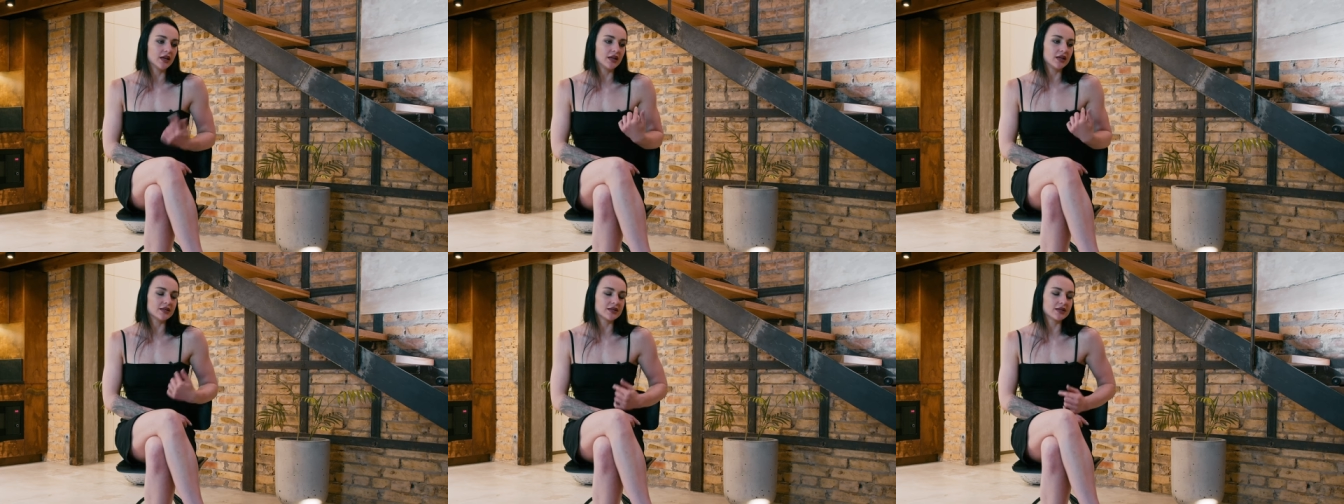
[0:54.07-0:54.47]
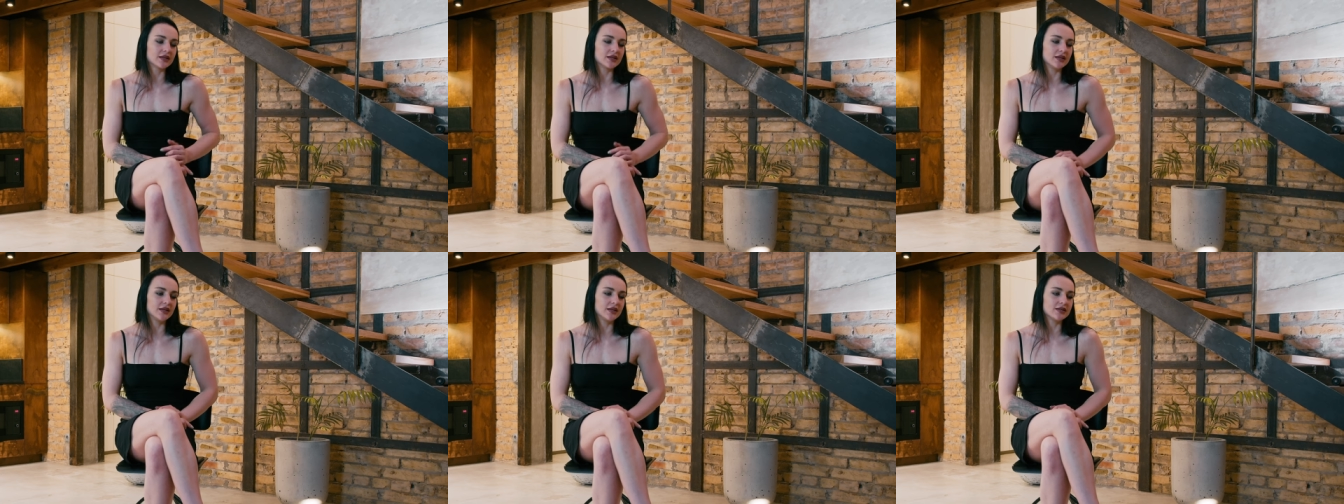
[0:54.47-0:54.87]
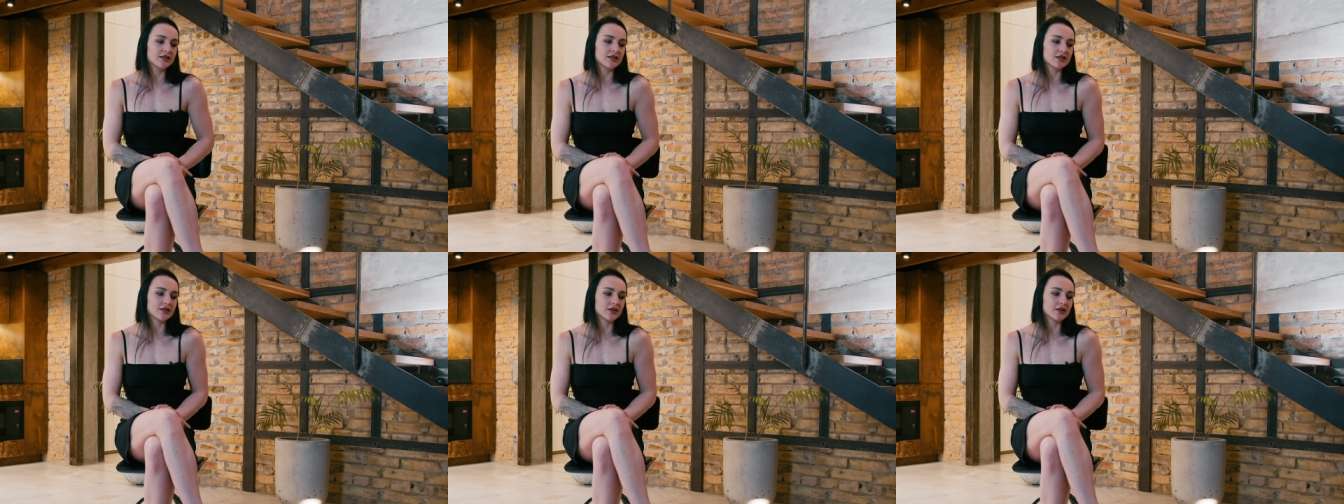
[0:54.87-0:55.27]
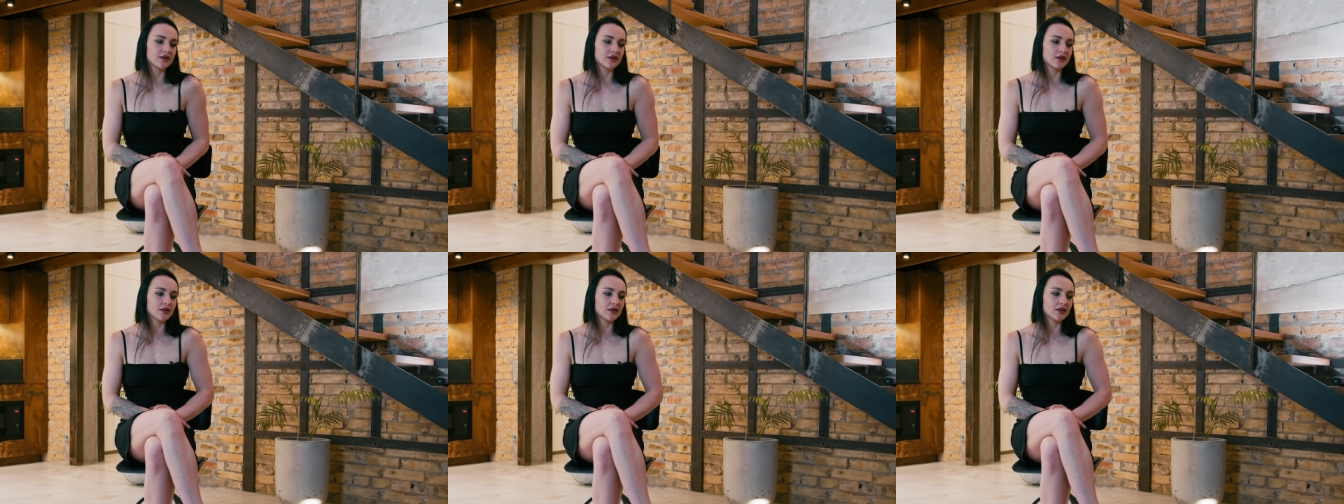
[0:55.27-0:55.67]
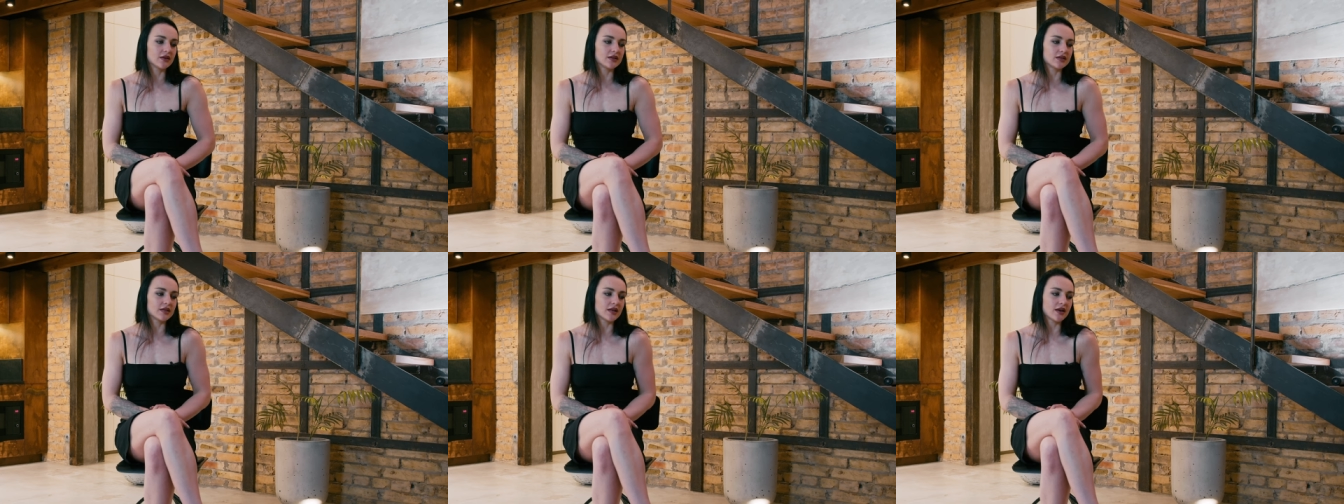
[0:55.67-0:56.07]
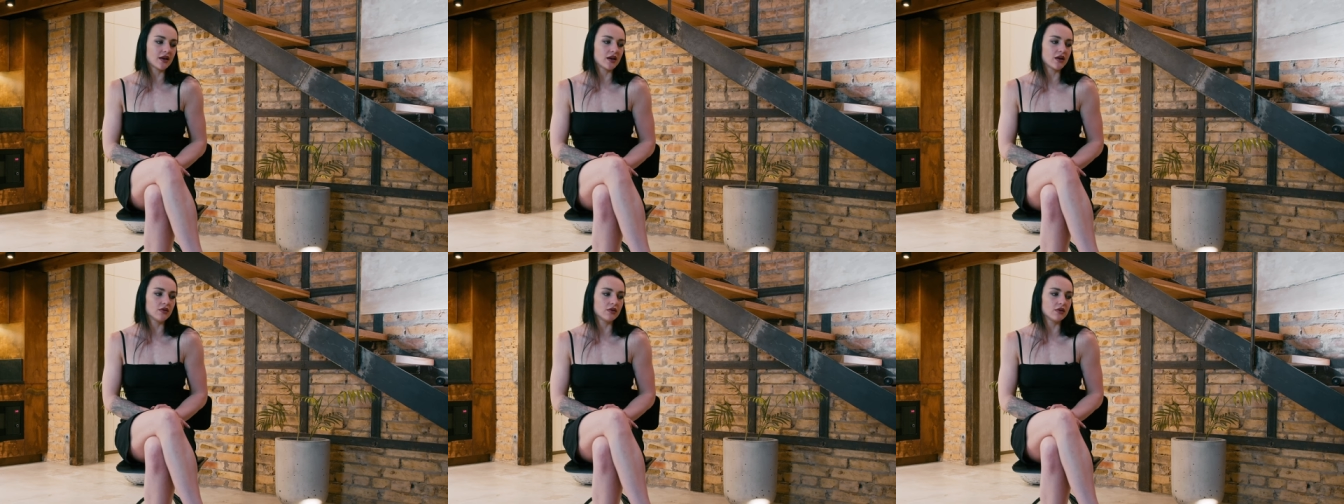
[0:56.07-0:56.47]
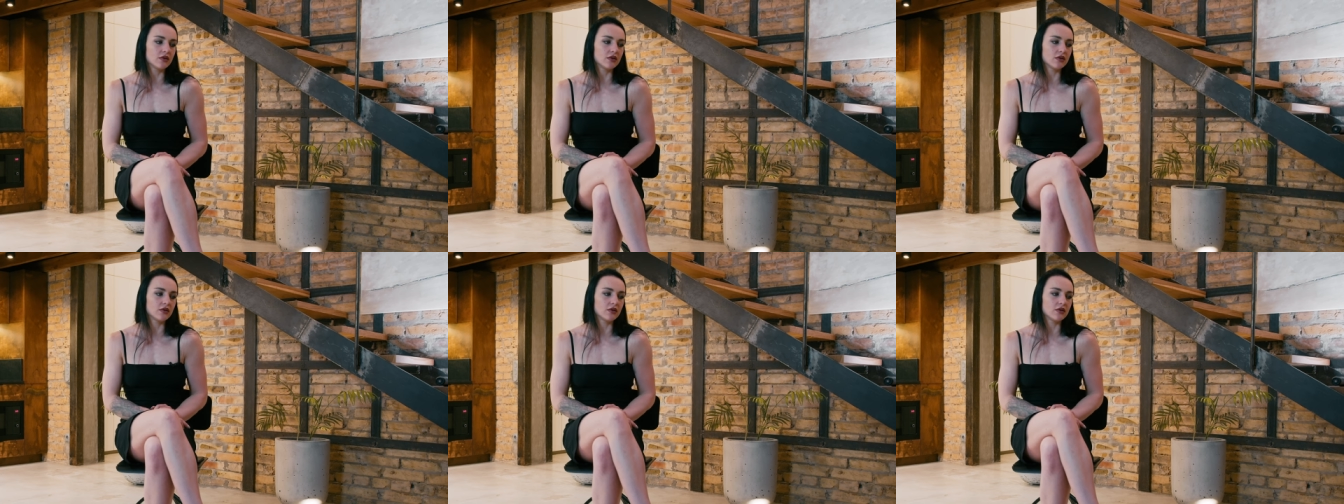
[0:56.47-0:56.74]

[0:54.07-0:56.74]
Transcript: It's easy to take out,